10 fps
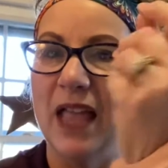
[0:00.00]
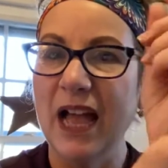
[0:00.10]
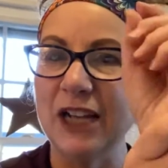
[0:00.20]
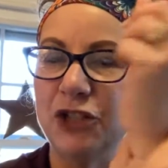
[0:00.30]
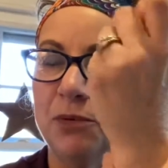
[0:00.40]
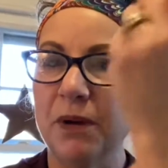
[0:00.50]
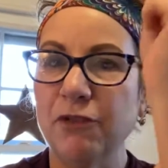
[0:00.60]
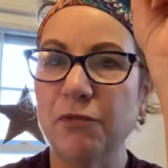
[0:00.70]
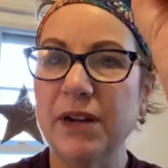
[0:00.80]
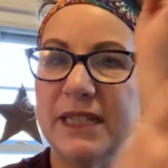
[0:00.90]
I do my
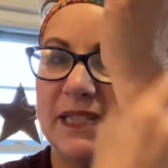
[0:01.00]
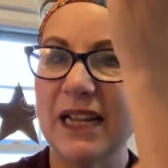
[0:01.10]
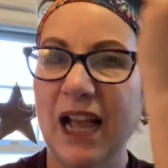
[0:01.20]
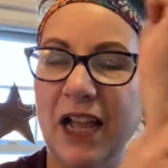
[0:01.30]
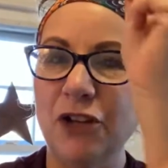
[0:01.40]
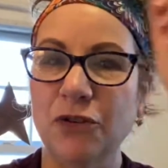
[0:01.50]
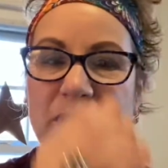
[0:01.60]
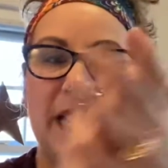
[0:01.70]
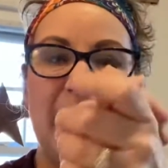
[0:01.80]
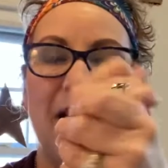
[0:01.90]
wrist, I go
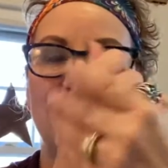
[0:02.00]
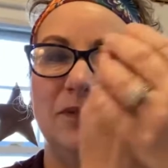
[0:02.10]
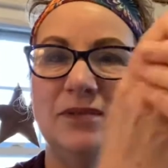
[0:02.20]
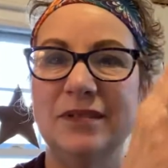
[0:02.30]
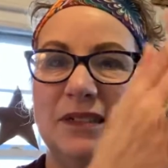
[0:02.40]
down.